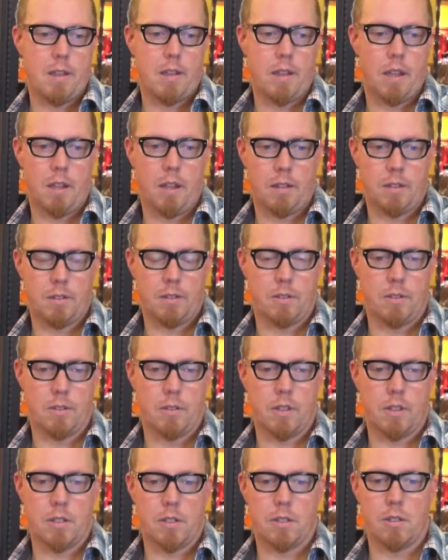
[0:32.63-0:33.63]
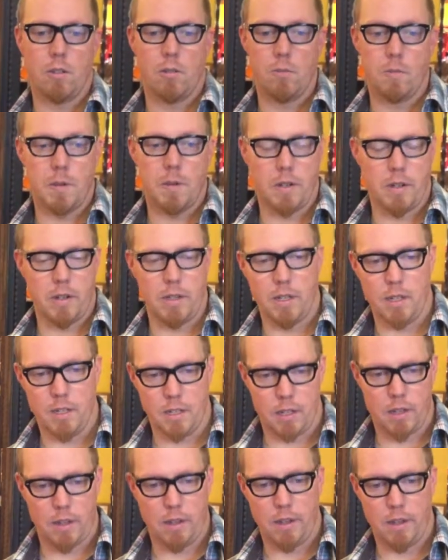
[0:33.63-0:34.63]
And during a slow
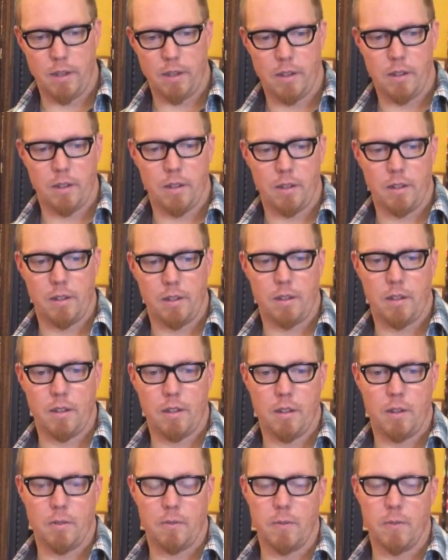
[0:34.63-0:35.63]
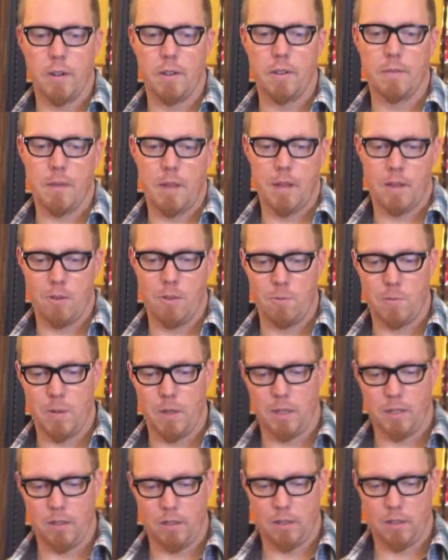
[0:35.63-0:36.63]
period, a friend of mine
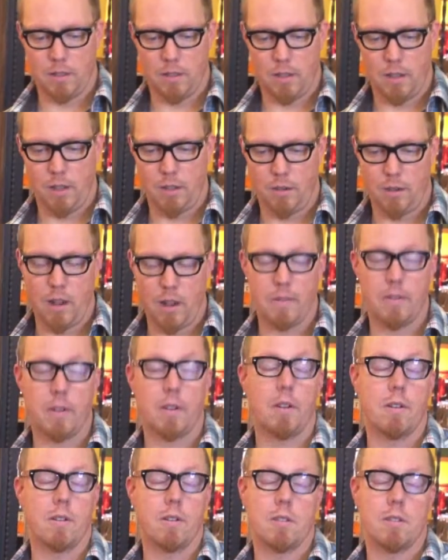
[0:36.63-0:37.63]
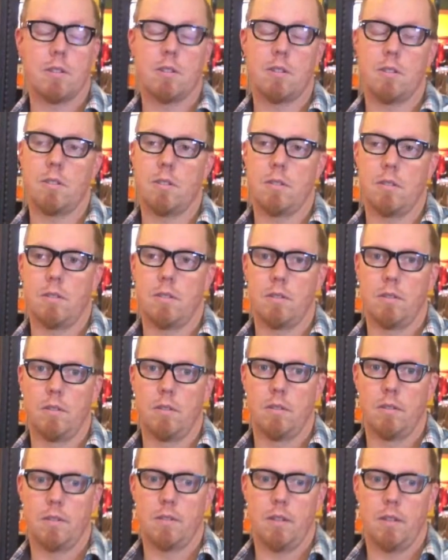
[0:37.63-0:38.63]
opened a graphic arts
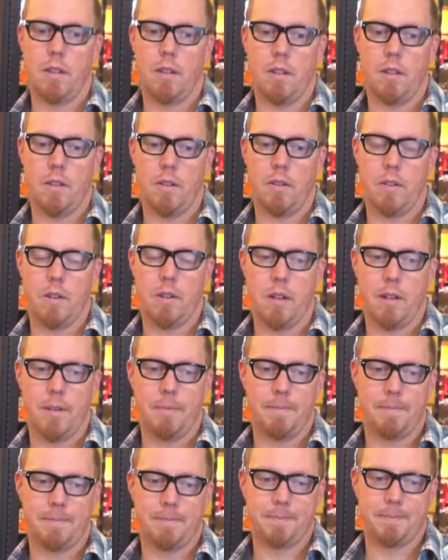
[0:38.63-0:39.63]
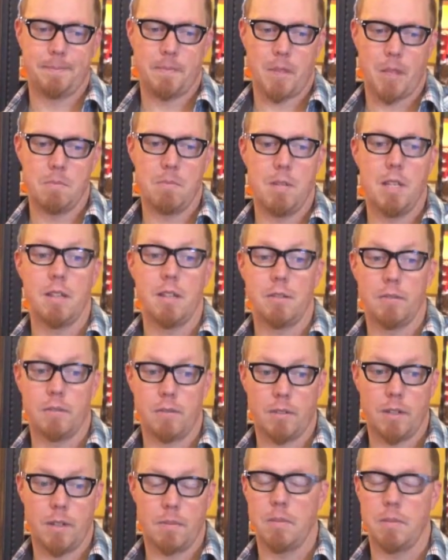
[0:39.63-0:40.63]
or a
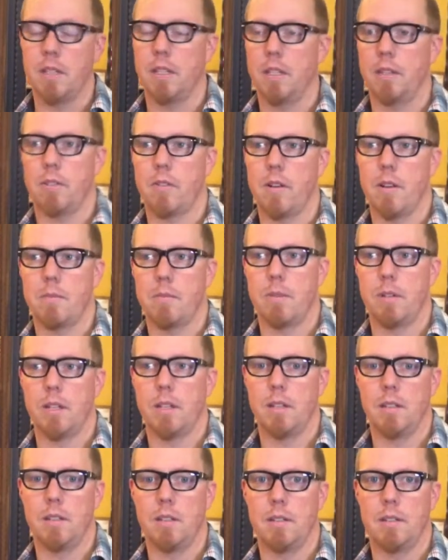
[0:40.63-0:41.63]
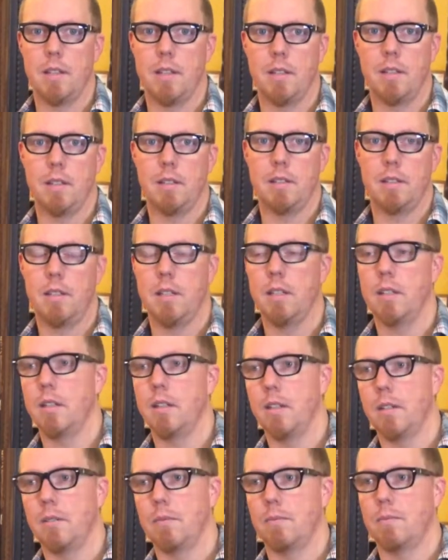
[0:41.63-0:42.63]
media company in Cranbrook, and they needed
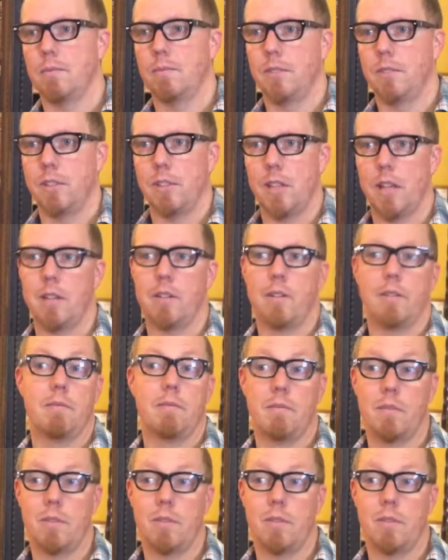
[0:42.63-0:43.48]
a designer.